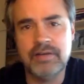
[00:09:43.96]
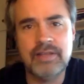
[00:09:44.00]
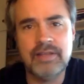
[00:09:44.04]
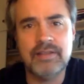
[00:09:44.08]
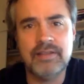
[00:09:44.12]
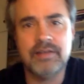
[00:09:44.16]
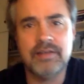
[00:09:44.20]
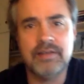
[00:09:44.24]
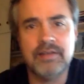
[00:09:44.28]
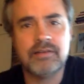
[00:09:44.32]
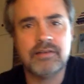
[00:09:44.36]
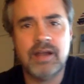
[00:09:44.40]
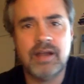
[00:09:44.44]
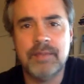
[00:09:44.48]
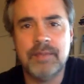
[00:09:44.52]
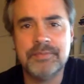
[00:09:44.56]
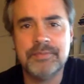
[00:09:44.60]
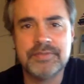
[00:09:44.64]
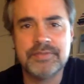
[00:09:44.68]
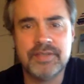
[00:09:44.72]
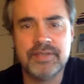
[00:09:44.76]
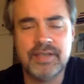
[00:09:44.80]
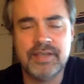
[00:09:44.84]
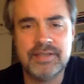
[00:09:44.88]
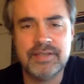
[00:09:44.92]
that
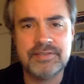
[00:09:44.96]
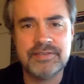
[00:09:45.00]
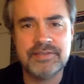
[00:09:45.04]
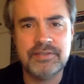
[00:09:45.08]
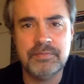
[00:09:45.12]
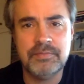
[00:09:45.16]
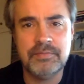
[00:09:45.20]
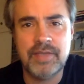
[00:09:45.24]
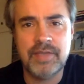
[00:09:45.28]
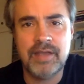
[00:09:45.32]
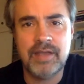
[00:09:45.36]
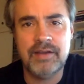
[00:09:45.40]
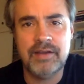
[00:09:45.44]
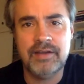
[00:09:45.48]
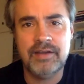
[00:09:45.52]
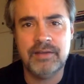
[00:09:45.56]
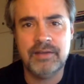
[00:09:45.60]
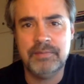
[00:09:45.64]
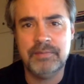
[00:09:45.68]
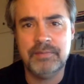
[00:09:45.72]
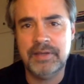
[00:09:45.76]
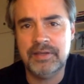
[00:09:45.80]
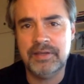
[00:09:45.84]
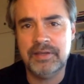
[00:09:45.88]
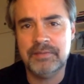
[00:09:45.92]
crimes against humanity
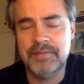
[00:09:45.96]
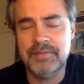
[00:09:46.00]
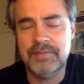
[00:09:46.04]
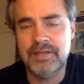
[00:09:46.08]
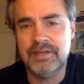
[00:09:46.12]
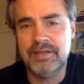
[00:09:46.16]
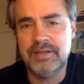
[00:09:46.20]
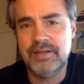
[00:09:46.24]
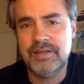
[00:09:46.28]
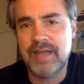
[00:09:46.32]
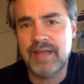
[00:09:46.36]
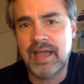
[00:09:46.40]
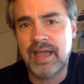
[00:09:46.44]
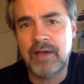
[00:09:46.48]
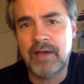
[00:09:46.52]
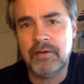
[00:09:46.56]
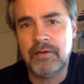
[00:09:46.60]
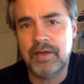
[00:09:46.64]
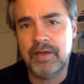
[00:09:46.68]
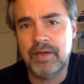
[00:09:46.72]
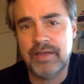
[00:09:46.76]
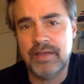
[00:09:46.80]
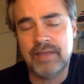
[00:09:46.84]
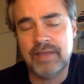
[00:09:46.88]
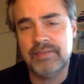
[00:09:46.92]
are being committed now.
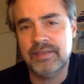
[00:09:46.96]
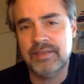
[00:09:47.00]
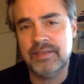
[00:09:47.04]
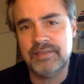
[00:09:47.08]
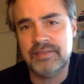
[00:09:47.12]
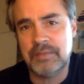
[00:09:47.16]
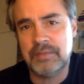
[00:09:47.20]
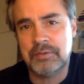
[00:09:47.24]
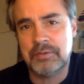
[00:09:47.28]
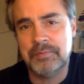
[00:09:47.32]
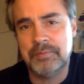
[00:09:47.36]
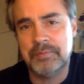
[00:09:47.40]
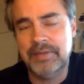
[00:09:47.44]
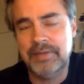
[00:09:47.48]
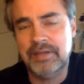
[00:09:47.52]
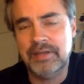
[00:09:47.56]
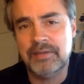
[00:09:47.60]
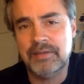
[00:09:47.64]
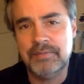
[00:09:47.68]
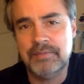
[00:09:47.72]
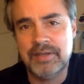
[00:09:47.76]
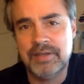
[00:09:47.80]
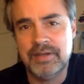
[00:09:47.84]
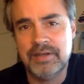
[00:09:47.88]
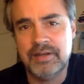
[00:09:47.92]
I think they were being
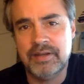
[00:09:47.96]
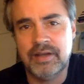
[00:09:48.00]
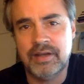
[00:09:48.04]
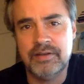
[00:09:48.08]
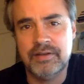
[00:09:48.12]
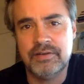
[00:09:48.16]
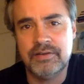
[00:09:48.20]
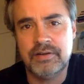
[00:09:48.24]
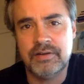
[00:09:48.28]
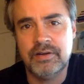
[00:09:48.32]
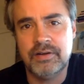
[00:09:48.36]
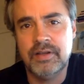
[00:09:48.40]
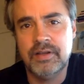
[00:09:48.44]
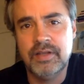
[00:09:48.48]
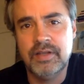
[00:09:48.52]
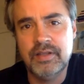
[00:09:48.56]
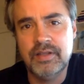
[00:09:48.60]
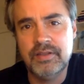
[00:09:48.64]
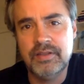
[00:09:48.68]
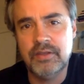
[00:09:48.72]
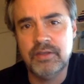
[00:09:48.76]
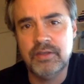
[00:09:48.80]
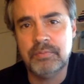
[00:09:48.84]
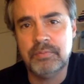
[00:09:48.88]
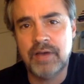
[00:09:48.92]
committed under
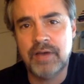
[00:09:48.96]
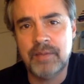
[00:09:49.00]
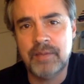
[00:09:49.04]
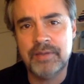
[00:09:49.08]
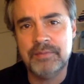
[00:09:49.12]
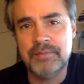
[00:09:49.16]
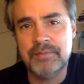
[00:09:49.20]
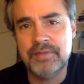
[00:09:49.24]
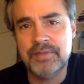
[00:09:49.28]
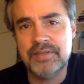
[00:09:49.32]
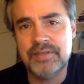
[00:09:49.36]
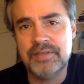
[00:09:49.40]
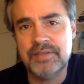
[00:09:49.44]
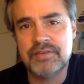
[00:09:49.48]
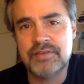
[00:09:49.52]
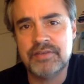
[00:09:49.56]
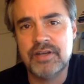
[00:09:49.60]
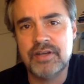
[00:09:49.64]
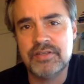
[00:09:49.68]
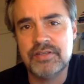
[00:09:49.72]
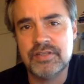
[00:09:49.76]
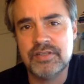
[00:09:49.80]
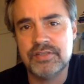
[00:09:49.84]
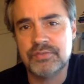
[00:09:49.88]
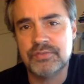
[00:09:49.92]
the Obama
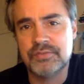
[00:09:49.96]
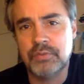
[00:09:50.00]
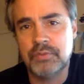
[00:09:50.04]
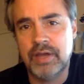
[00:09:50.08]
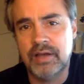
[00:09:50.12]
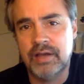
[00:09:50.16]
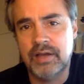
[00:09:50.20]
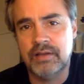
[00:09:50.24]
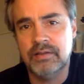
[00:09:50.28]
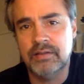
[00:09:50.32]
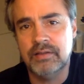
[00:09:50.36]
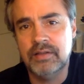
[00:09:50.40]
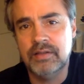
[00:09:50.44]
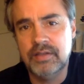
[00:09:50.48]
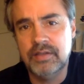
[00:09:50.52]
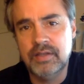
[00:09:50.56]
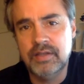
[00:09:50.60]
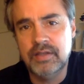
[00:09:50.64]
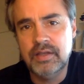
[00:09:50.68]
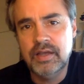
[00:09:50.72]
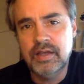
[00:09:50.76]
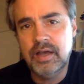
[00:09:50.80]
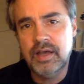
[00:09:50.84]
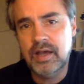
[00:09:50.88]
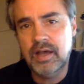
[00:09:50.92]
administration as well.
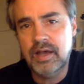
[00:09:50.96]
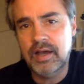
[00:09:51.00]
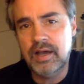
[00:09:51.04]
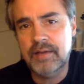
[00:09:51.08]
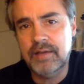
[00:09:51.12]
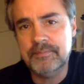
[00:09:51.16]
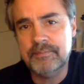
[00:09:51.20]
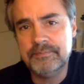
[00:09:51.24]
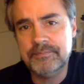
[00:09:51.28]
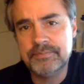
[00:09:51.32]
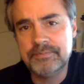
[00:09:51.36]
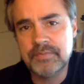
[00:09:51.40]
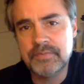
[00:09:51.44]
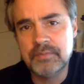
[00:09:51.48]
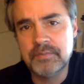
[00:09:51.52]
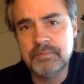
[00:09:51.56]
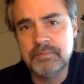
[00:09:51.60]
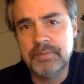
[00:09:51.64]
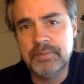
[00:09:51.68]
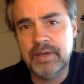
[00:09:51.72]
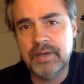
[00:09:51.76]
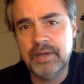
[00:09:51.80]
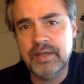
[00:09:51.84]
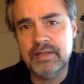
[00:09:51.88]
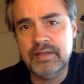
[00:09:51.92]

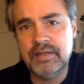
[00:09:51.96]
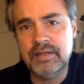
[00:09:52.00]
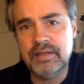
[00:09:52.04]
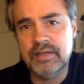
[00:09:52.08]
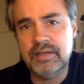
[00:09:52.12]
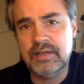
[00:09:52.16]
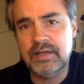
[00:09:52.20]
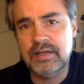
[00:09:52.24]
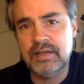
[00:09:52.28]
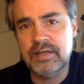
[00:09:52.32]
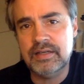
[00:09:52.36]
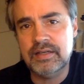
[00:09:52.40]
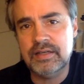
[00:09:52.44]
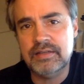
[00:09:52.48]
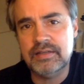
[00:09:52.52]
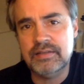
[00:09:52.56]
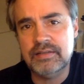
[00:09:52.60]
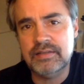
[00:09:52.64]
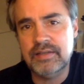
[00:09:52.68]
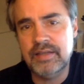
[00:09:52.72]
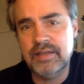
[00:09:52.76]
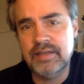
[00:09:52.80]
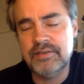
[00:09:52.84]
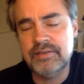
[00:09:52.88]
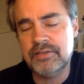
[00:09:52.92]
But
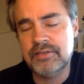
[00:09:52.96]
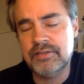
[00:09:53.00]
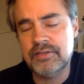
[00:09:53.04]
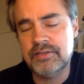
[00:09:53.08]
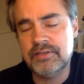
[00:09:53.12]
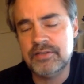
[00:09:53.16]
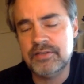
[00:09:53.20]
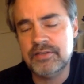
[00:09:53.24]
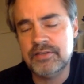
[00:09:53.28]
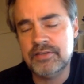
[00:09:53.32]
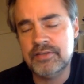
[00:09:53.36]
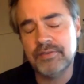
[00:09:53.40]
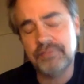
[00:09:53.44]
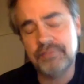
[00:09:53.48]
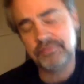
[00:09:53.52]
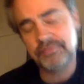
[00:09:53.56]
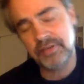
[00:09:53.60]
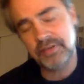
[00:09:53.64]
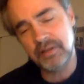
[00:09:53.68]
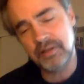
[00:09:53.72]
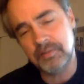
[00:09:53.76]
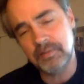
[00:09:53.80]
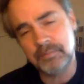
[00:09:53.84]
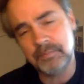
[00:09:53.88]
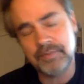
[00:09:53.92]
in terms of the
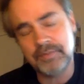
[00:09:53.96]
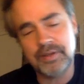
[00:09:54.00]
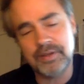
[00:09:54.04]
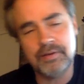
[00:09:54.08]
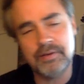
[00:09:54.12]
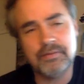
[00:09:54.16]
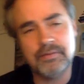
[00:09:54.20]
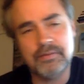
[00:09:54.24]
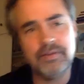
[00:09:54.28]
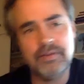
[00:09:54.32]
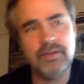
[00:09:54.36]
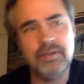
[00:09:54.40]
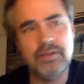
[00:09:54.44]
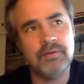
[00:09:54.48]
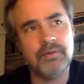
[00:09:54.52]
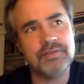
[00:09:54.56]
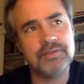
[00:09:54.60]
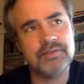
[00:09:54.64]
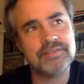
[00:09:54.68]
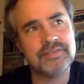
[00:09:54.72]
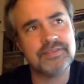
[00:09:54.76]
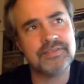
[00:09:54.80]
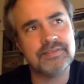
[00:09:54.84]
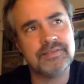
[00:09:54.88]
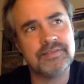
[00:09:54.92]
film, though,
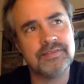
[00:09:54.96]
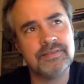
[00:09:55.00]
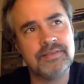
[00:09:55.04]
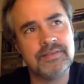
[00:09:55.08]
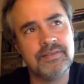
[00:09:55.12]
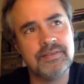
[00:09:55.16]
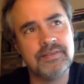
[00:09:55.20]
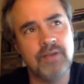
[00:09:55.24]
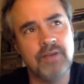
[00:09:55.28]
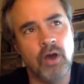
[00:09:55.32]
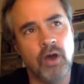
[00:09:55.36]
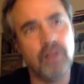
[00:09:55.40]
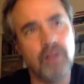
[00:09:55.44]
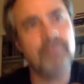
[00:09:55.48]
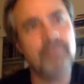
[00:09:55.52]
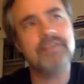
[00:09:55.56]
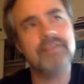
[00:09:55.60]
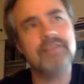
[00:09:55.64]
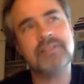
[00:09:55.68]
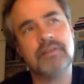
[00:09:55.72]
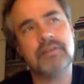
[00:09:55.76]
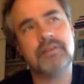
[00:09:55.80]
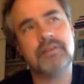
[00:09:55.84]
it's all of this